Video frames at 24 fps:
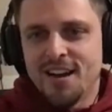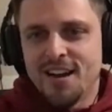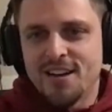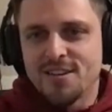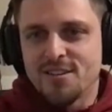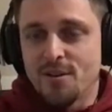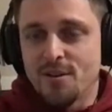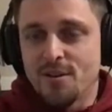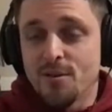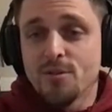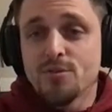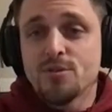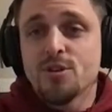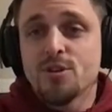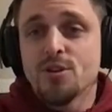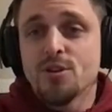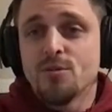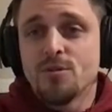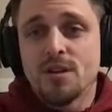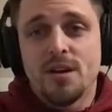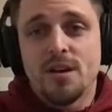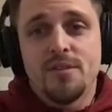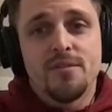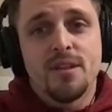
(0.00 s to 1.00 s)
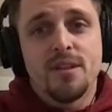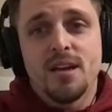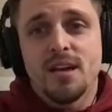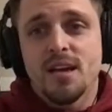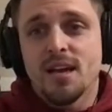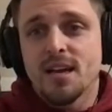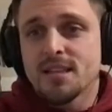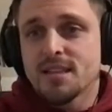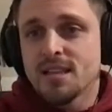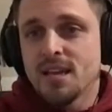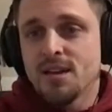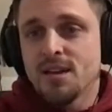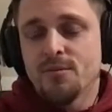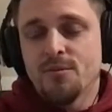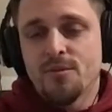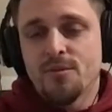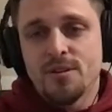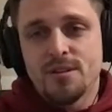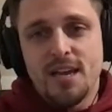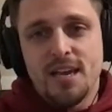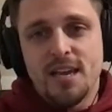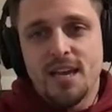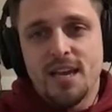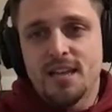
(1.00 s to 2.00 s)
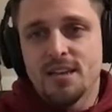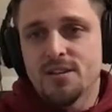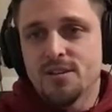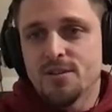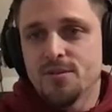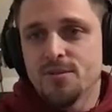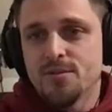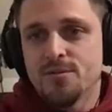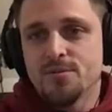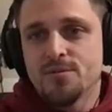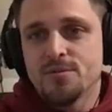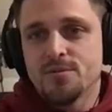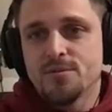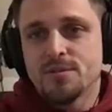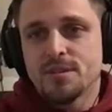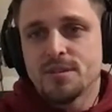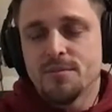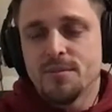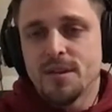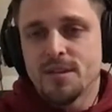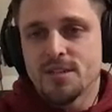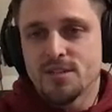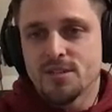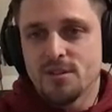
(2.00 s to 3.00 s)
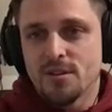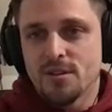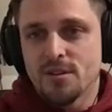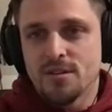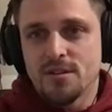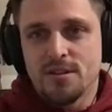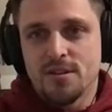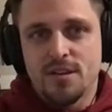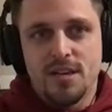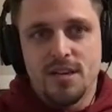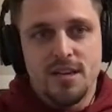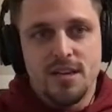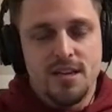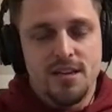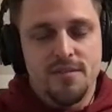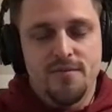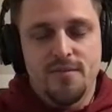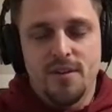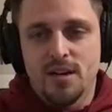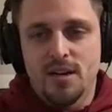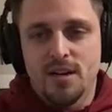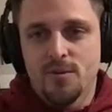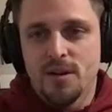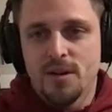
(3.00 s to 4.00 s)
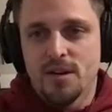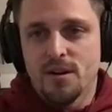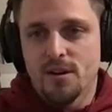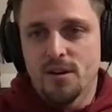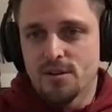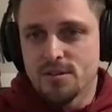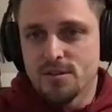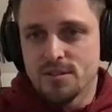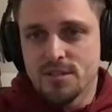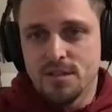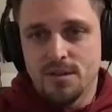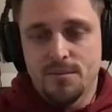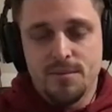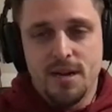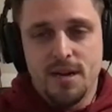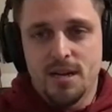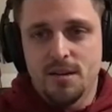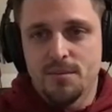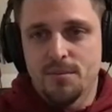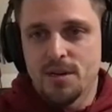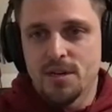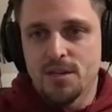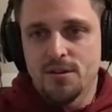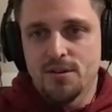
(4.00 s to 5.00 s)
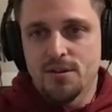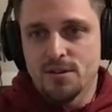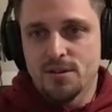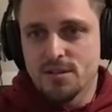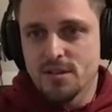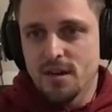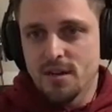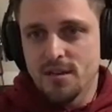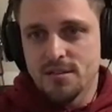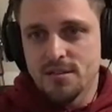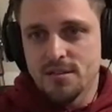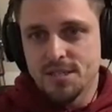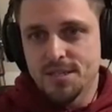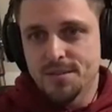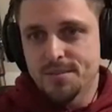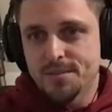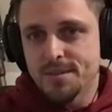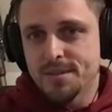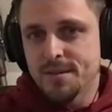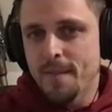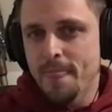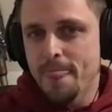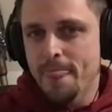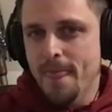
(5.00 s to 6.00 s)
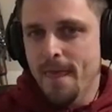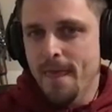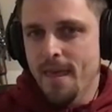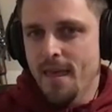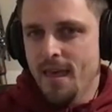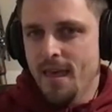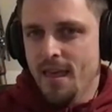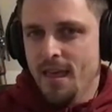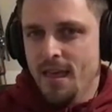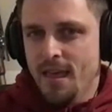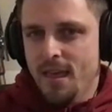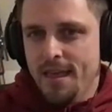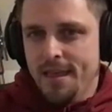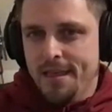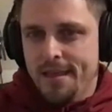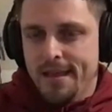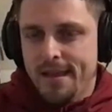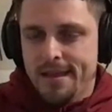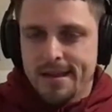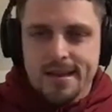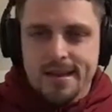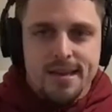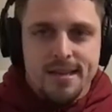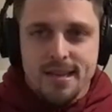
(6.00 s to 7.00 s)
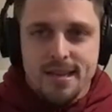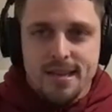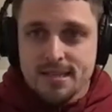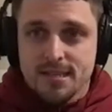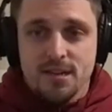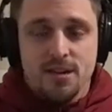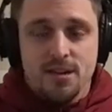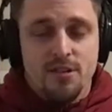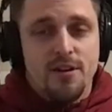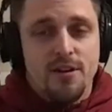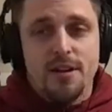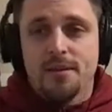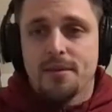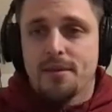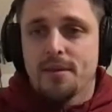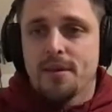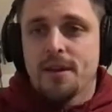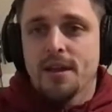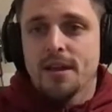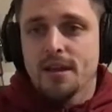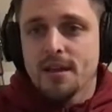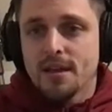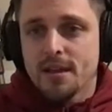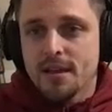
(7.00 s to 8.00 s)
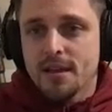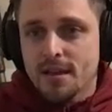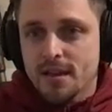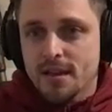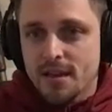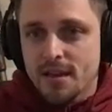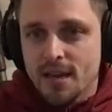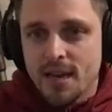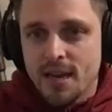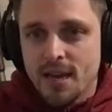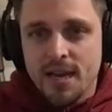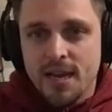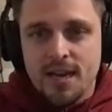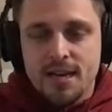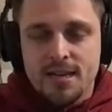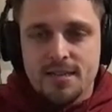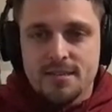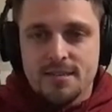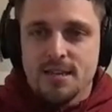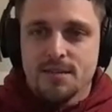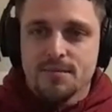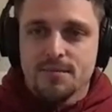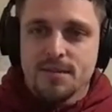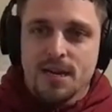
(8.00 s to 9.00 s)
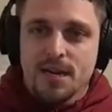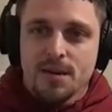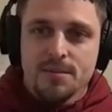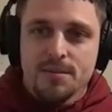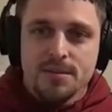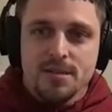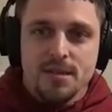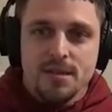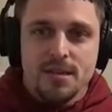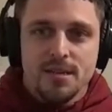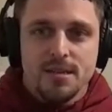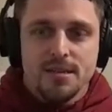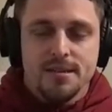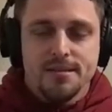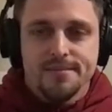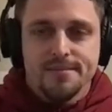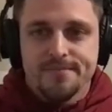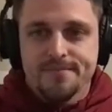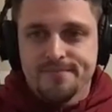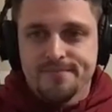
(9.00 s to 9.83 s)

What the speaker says: So they'll do whatever the heck they can do to make sure that their kid can find a way to earn some kind of money on a scholarship. And again, that's a great thing. And at the same time, it's like,